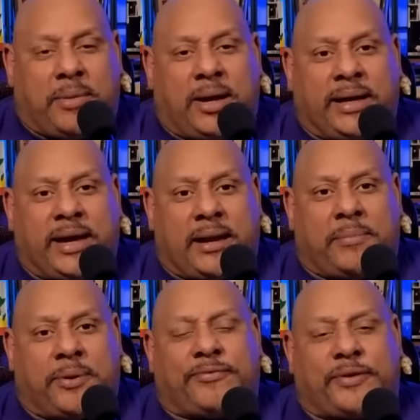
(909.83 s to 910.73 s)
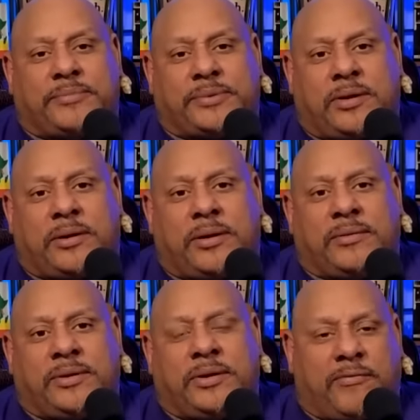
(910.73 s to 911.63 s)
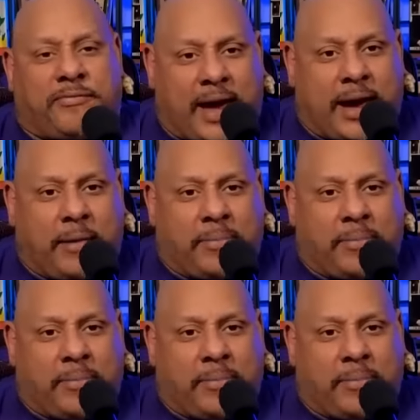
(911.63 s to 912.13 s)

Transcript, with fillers: money out of both of them. Her, uh, With, know, without